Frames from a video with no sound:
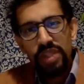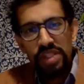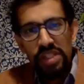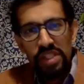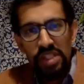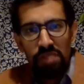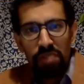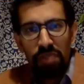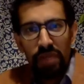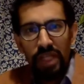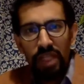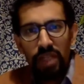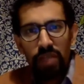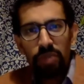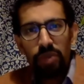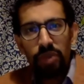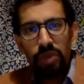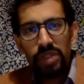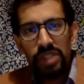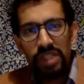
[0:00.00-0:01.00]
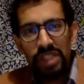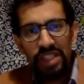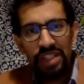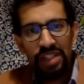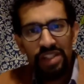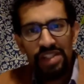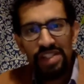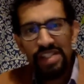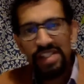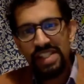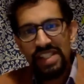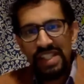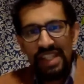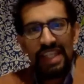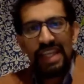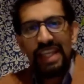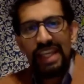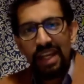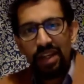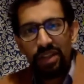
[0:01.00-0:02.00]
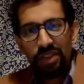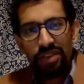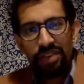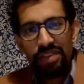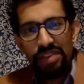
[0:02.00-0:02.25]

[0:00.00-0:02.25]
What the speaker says: spike protein sticking out to the